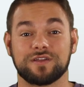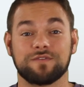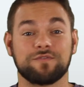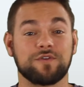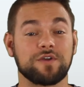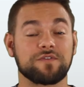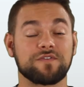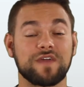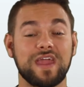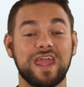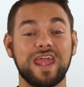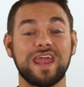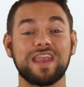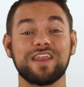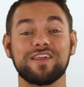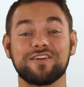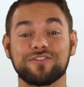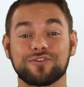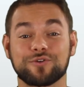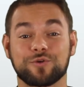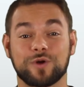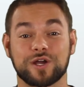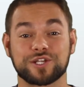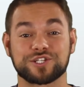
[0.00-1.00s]
If you have any
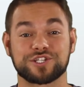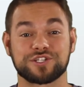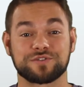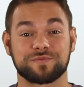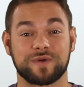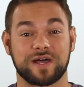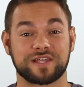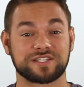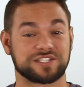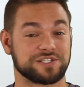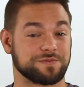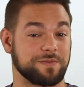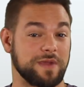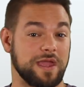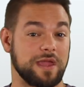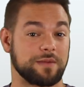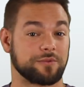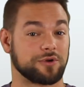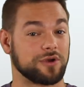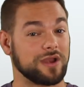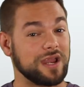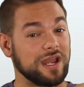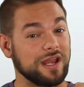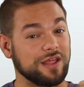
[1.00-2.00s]
other questions about spam
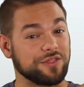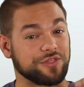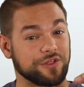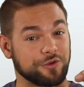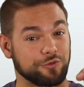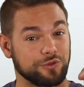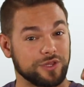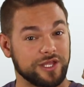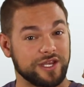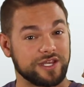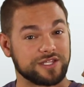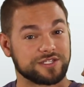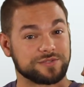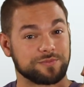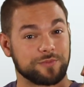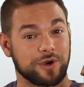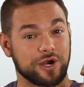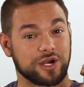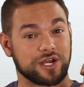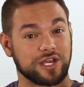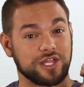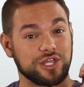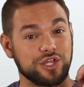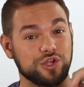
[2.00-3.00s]
or anything related to
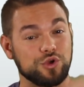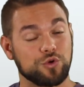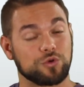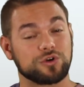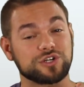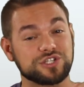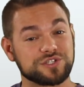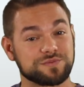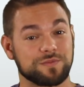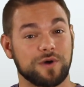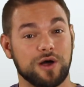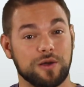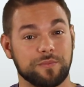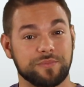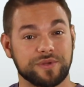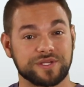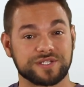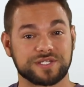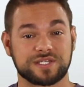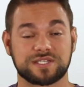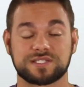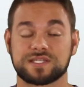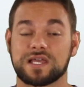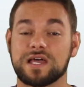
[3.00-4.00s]
marketing your small
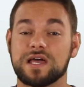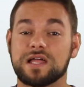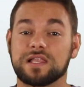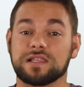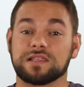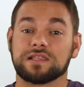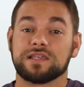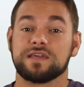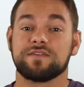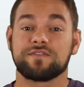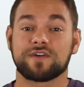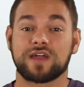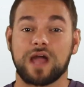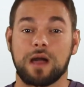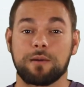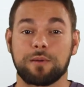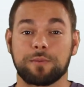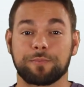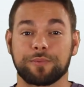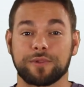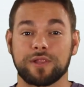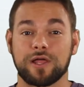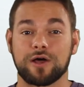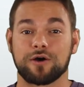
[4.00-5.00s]
business, leave a
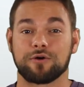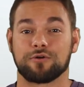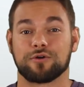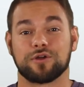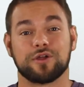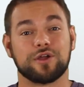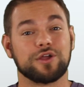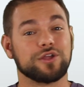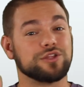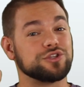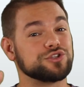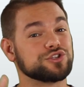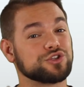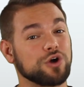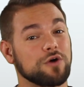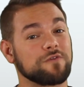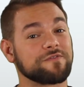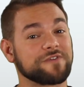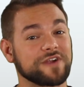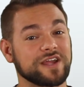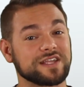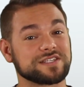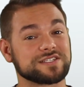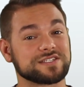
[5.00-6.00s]
comment below. Don't
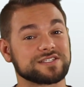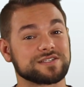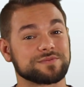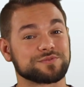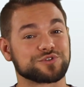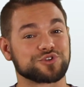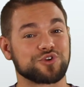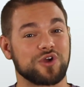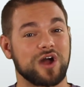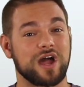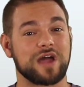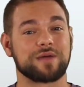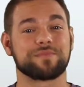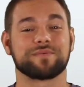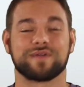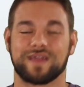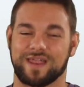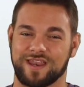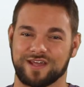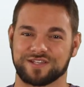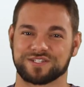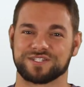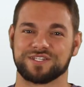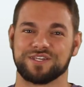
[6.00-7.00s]
forget to subscribe, and
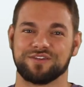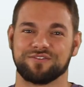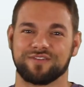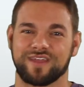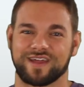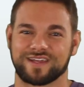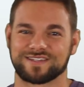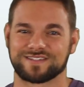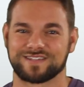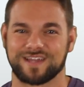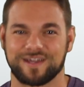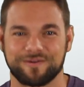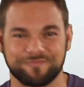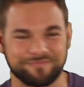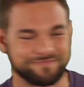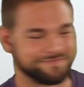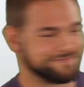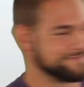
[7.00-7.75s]
I'll see you next time.